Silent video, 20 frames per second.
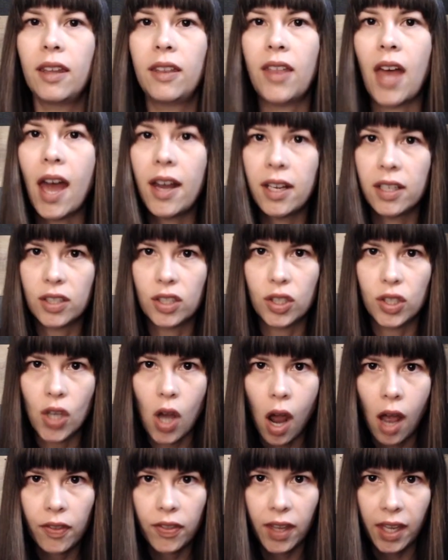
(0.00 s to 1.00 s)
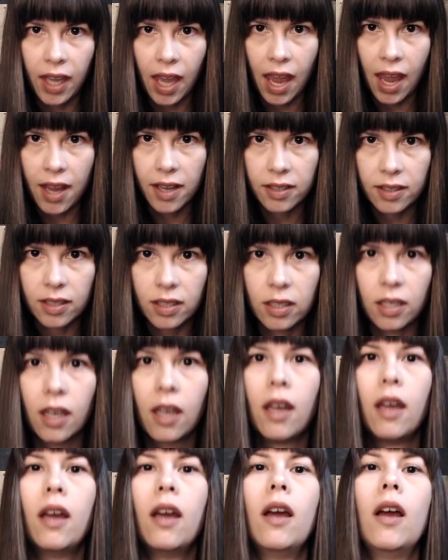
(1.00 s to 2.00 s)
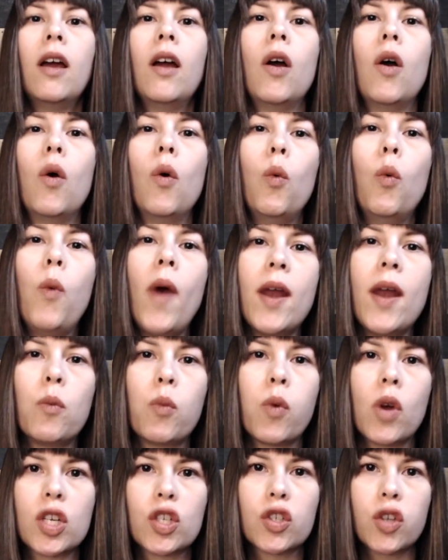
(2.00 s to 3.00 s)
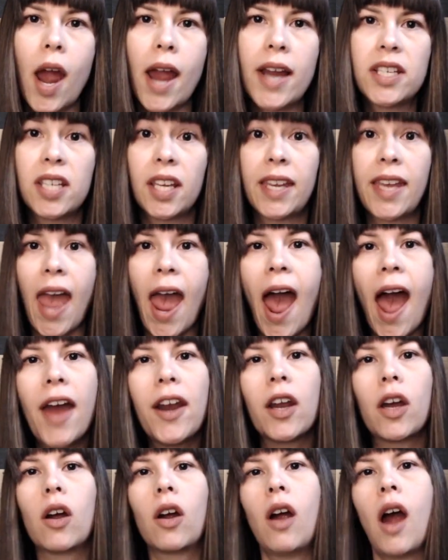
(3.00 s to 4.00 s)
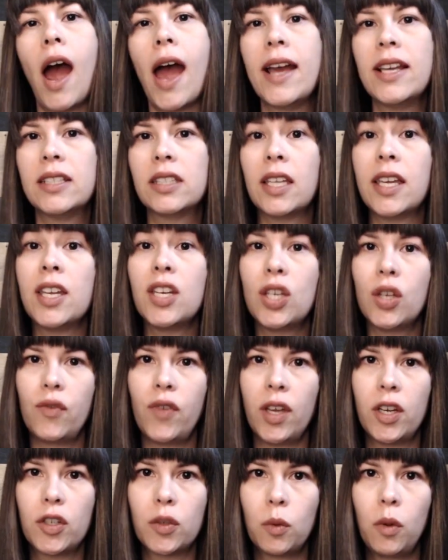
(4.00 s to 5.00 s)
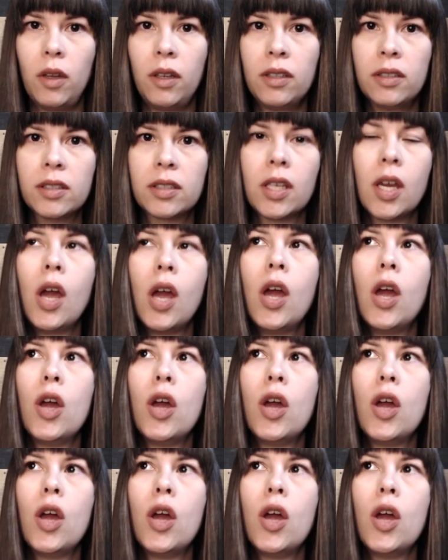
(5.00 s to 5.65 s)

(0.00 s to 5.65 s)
That is not the case when we're trying to categorize individuals